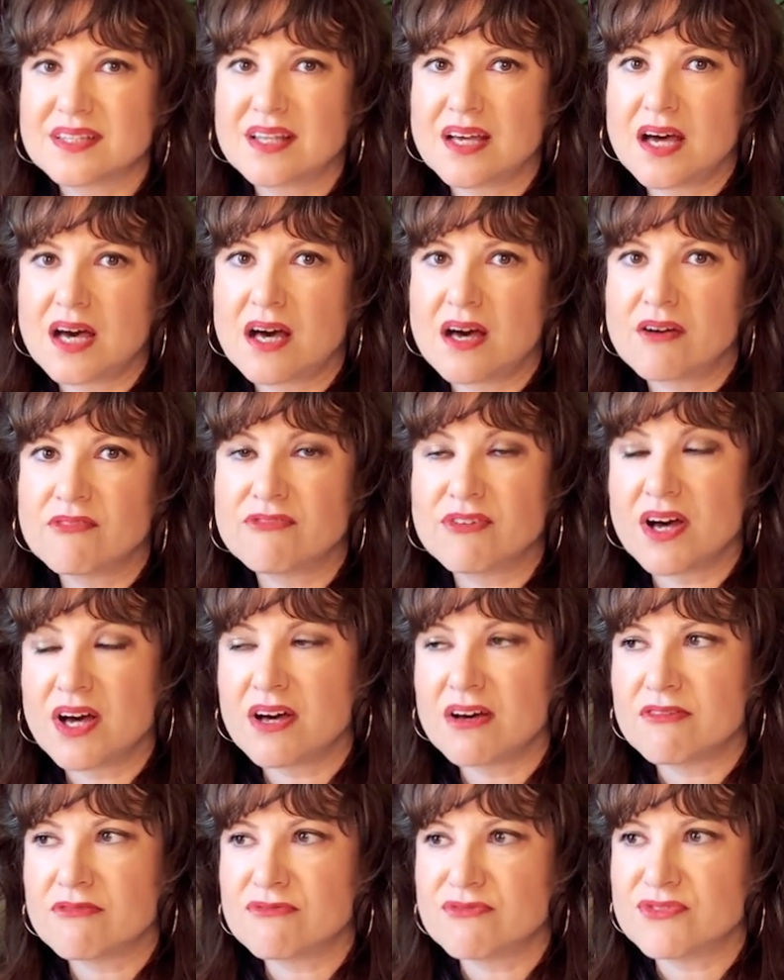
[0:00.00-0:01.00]

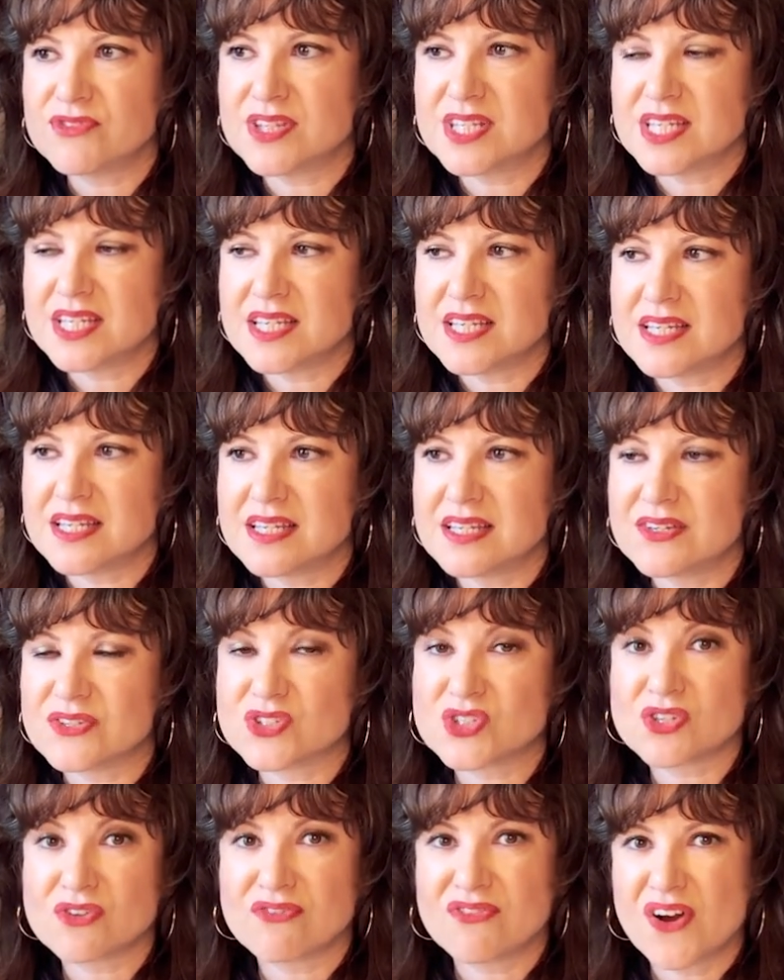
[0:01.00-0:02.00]
of the
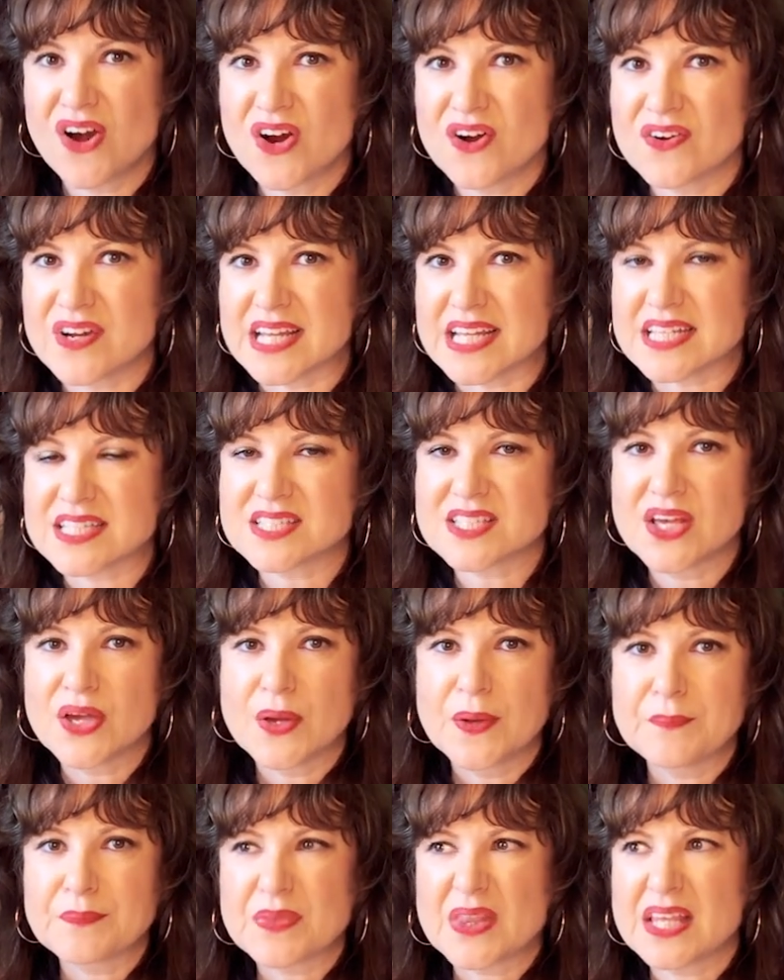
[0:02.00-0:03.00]
safaris
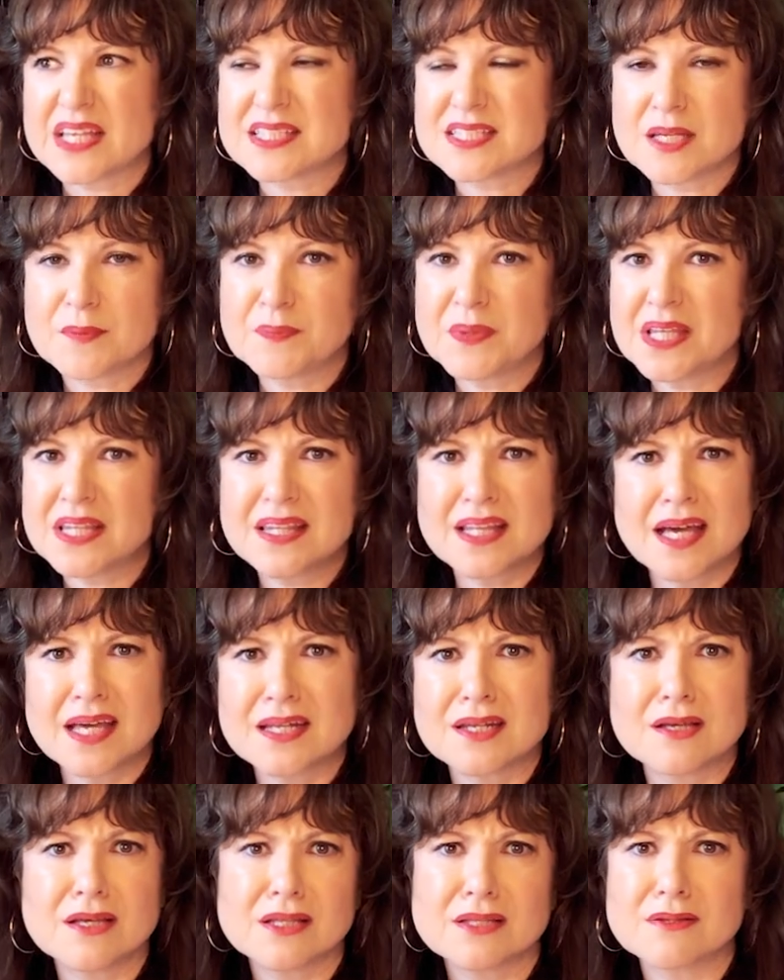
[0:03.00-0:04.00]
is something
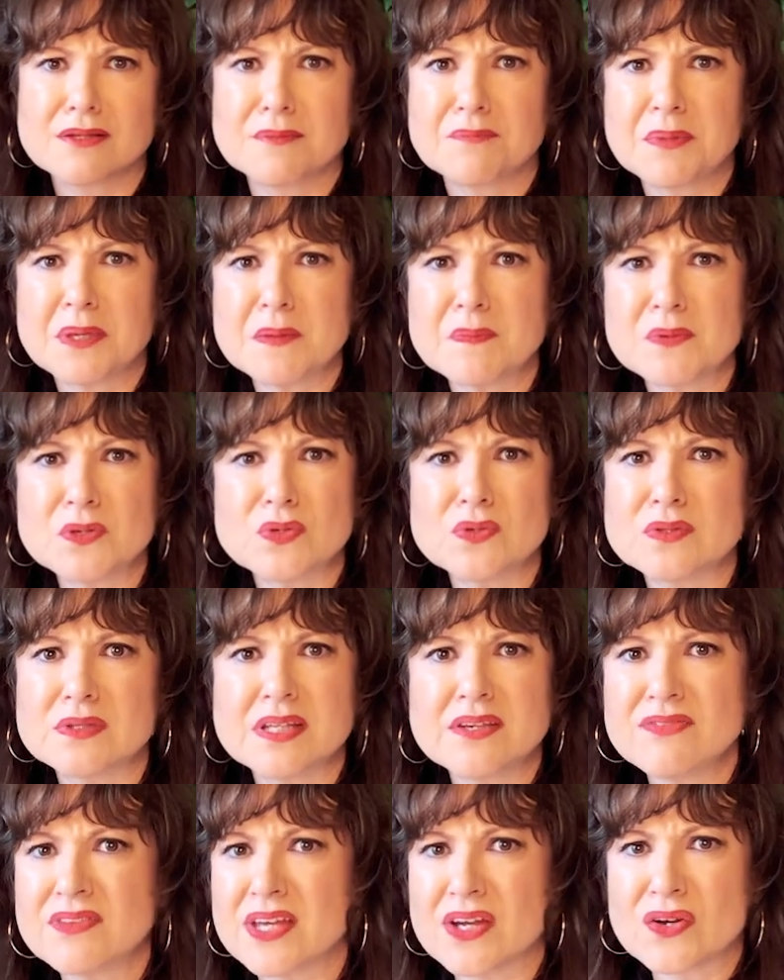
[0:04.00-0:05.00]
that the people who
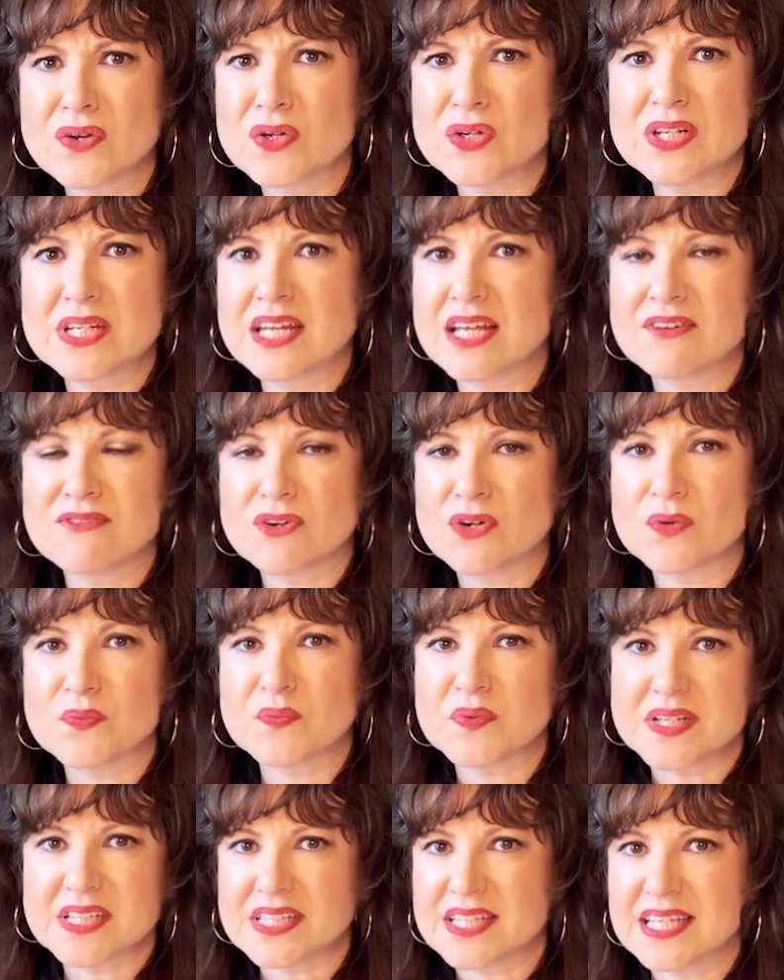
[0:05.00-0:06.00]
live there could never
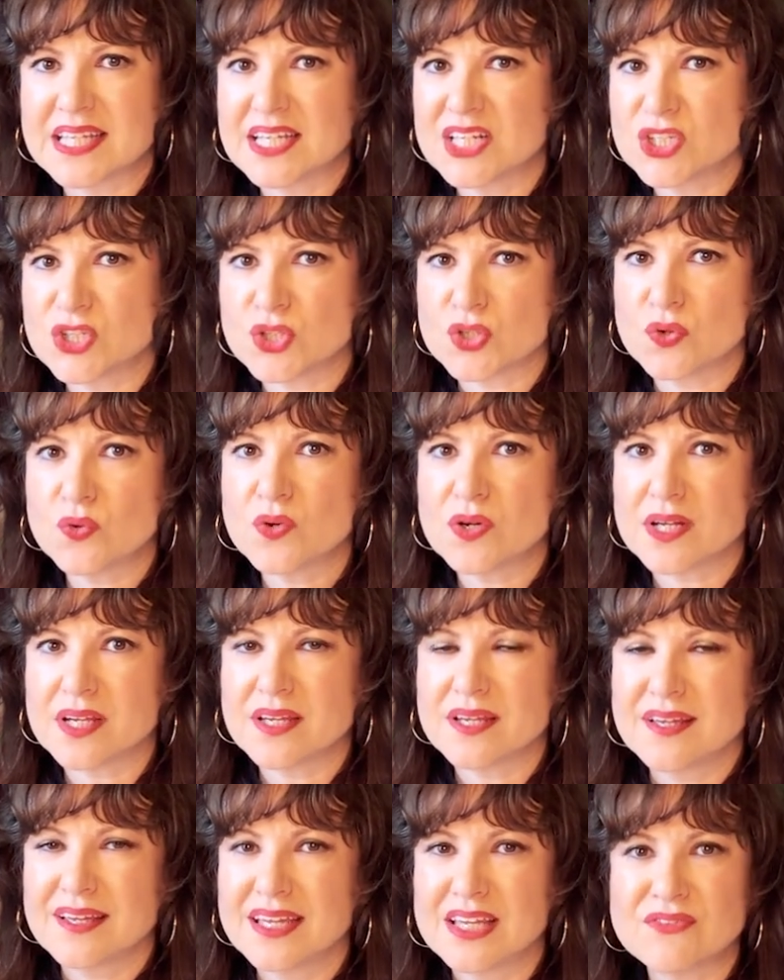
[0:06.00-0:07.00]
really
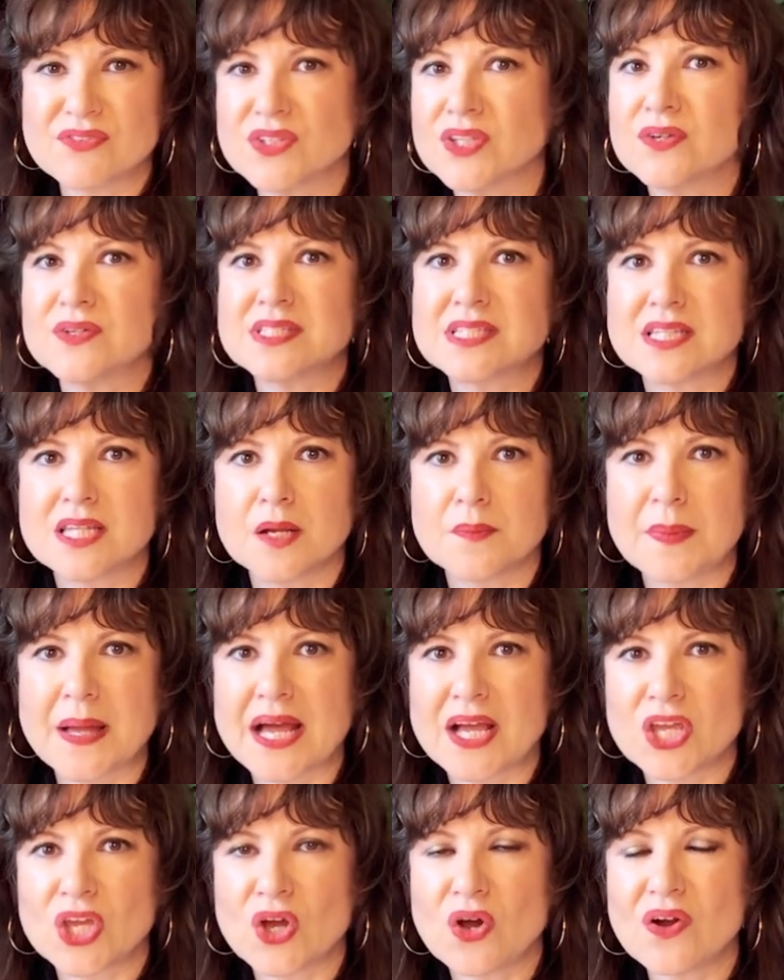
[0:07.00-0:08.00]
enjoy, even though it's in their
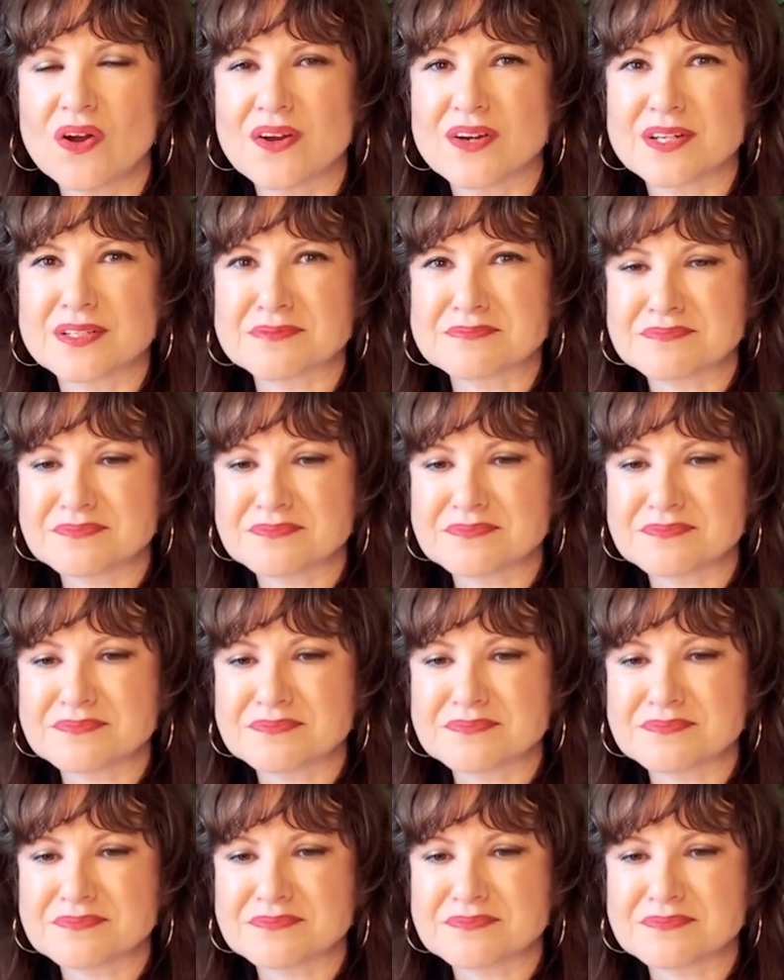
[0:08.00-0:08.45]
backyard.